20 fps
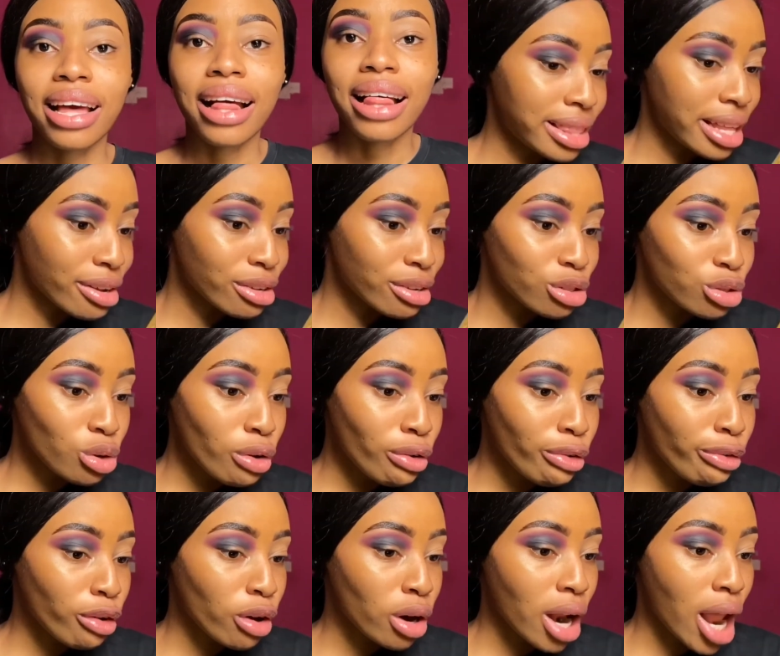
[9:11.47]
There is no
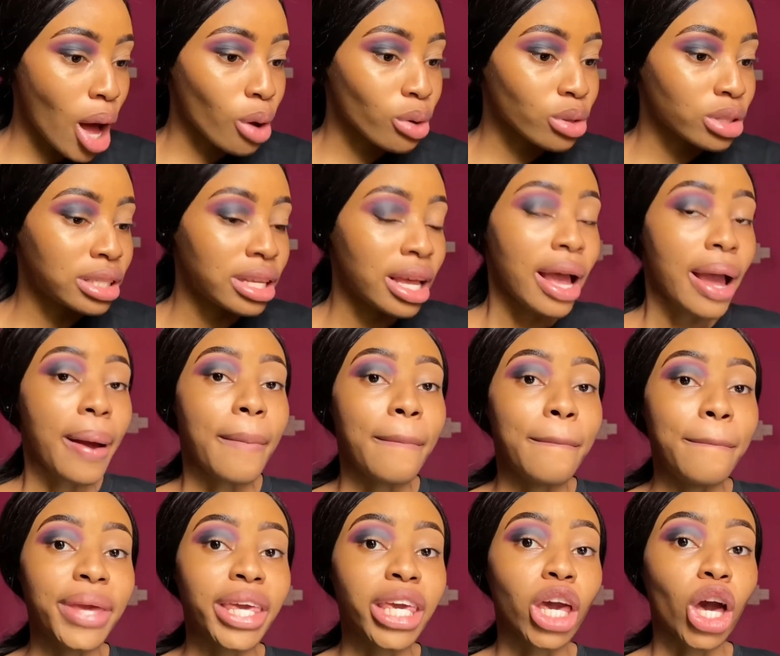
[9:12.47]
fallout
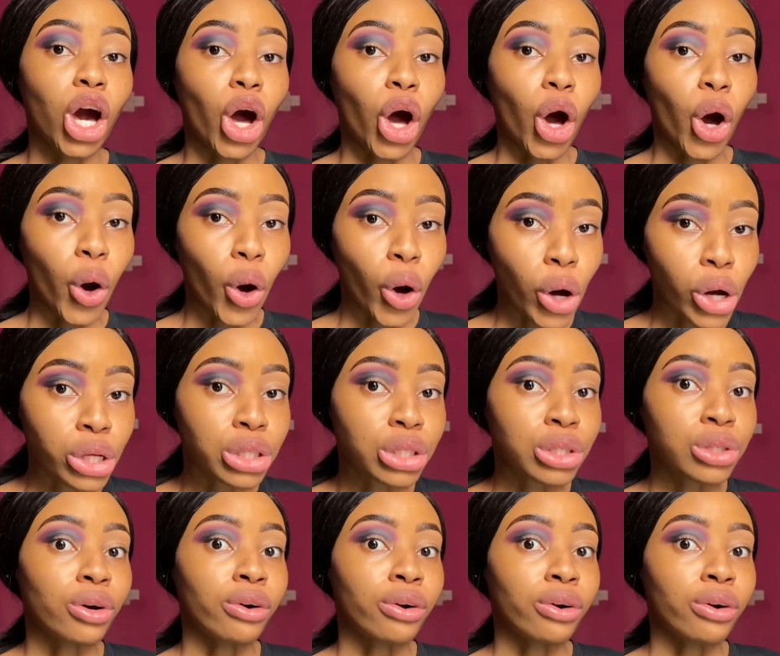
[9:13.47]
because